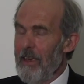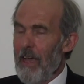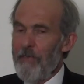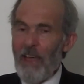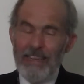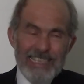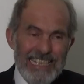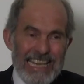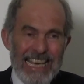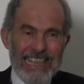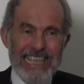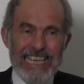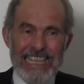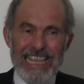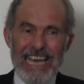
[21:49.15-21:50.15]
if there's
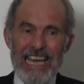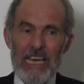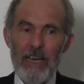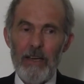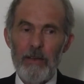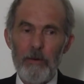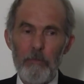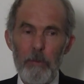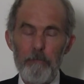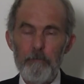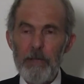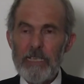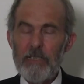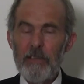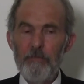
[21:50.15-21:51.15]
nothing there but
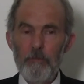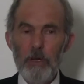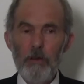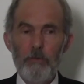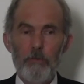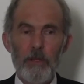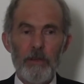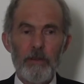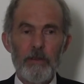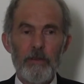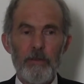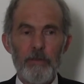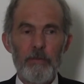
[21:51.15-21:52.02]
bits of movement?